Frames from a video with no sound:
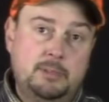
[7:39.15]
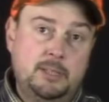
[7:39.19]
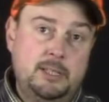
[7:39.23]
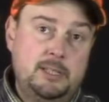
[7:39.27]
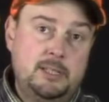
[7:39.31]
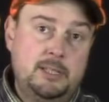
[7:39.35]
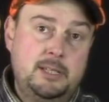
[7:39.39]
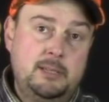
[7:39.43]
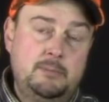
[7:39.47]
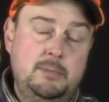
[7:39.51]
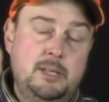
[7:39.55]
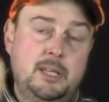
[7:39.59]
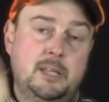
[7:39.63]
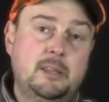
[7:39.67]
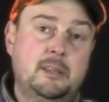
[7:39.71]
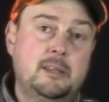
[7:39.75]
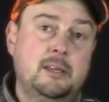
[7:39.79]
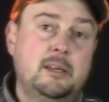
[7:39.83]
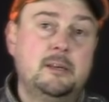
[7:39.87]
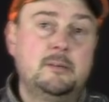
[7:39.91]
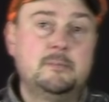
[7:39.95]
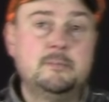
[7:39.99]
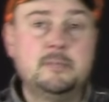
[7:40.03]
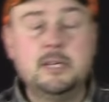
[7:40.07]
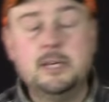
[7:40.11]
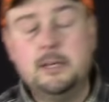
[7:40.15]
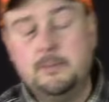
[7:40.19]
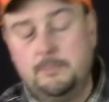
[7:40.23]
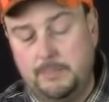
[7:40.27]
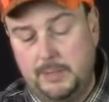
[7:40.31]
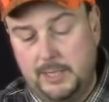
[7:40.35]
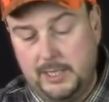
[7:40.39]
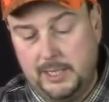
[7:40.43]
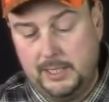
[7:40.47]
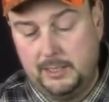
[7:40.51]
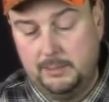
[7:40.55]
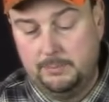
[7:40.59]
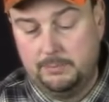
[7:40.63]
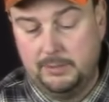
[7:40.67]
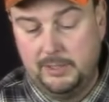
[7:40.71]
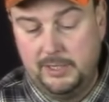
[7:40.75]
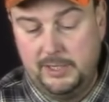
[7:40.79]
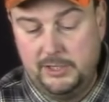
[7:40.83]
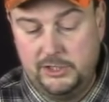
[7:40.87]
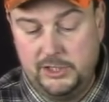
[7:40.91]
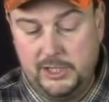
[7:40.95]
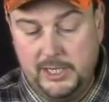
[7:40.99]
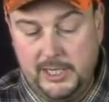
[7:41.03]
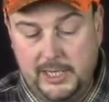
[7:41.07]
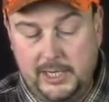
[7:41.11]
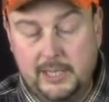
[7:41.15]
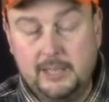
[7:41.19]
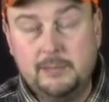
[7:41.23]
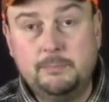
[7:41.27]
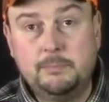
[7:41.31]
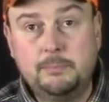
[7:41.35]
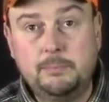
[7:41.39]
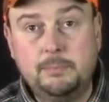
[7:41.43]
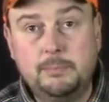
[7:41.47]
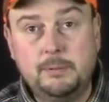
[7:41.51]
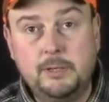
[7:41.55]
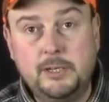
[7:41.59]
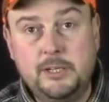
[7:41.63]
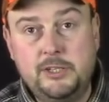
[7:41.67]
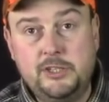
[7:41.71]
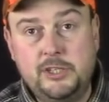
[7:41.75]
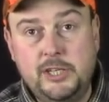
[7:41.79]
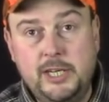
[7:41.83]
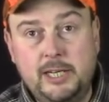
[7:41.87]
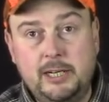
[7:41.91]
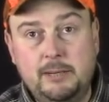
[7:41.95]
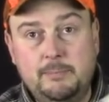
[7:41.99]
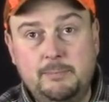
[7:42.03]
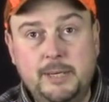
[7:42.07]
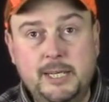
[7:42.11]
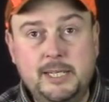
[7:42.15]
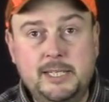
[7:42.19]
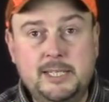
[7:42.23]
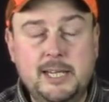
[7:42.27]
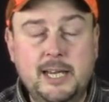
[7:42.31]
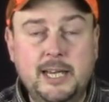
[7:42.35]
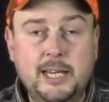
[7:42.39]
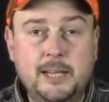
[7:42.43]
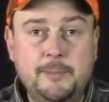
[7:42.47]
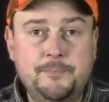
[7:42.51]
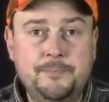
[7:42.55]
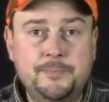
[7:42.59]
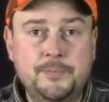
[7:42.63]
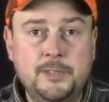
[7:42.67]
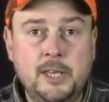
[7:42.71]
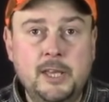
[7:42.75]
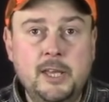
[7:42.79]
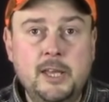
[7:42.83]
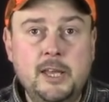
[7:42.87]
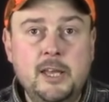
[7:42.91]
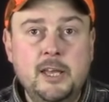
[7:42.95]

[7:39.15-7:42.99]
Please give me a thumbs up. I'd appreciate it big time.